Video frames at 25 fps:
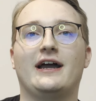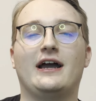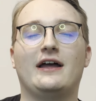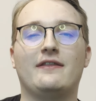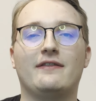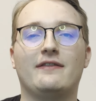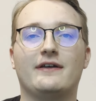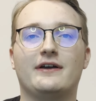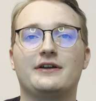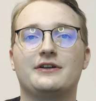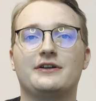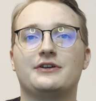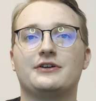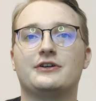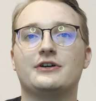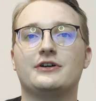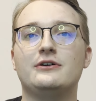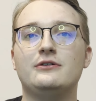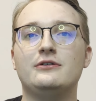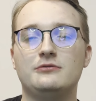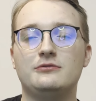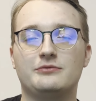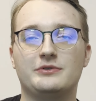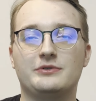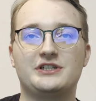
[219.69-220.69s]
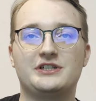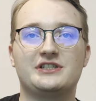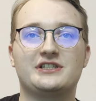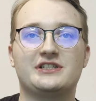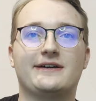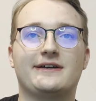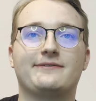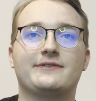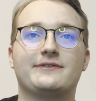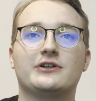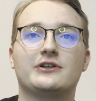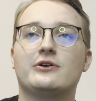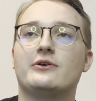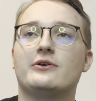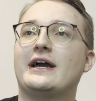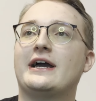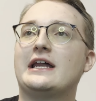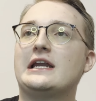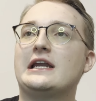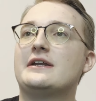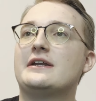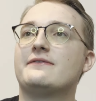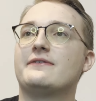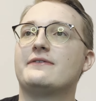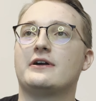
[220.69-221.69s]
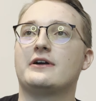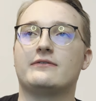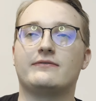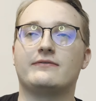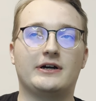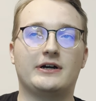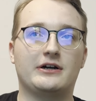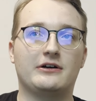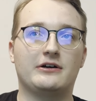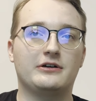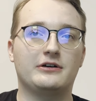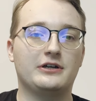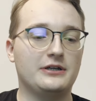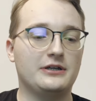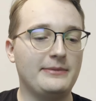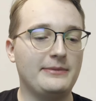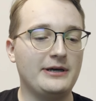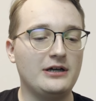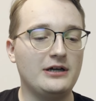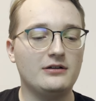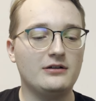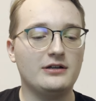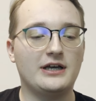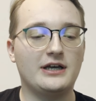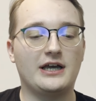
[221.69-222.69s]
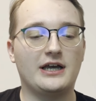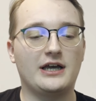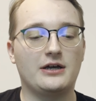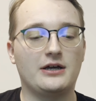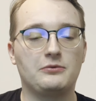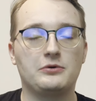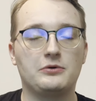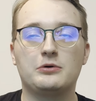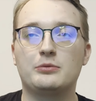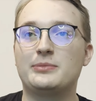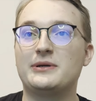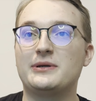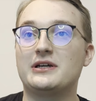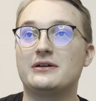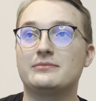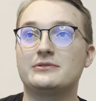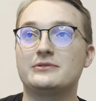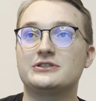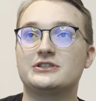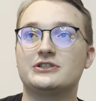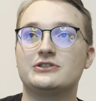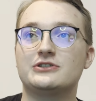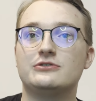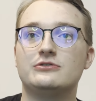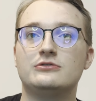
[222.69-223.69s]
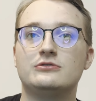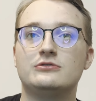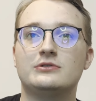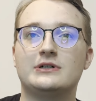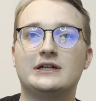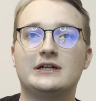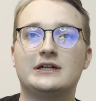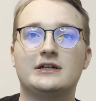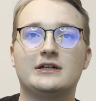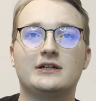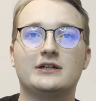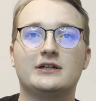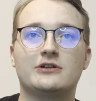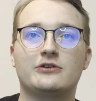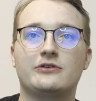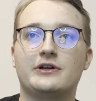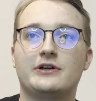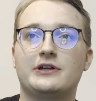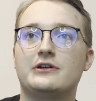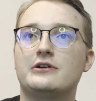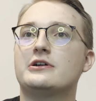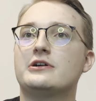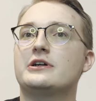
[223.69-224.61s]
And there you go. We just have to go ahead and verify our email and we'll be able to create